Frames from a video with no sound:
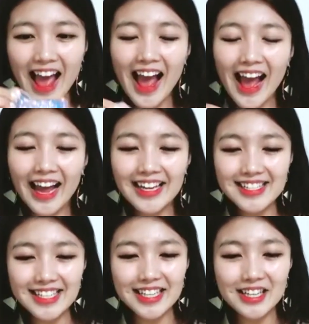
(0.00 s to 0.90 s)
I
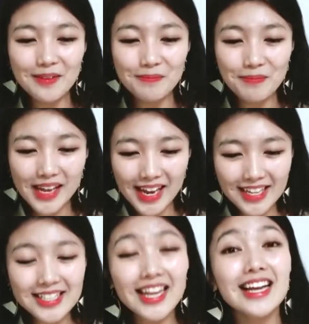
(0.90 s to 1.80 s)
see the
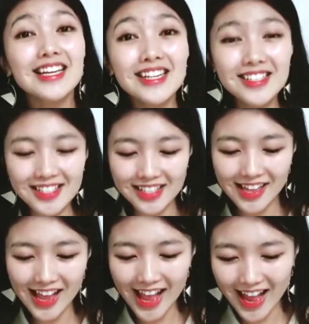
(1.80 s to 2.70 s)
beads in the
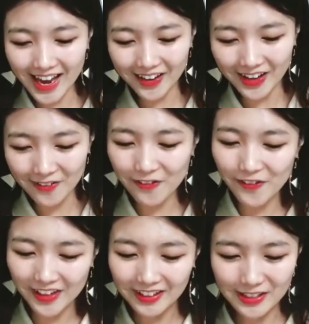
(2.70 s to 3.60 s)
slime. It
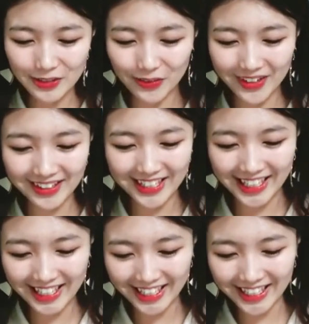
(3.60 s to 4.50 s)
feels really
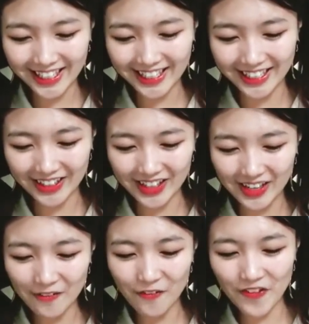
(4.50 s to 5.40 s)
good.
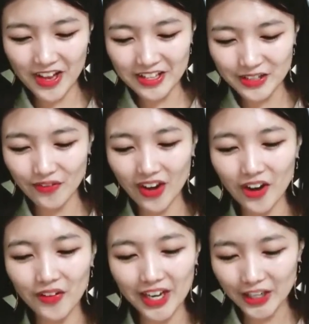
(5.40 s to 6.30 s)
It feels
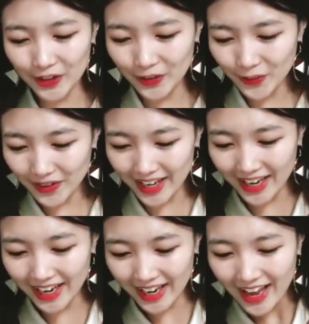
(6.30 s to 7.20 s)
very
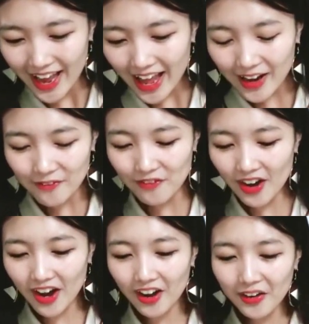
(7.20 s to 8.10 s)
gooey and
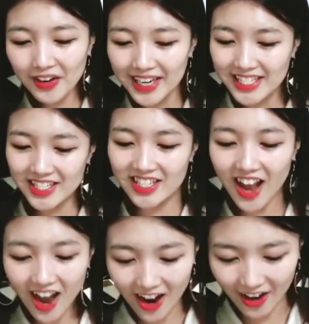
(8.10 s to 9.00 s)
very
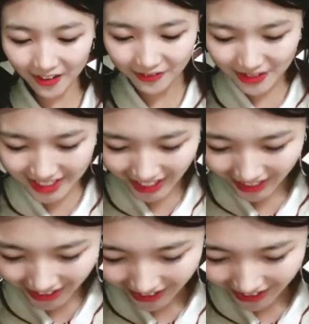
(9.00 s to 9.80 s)
soft. See?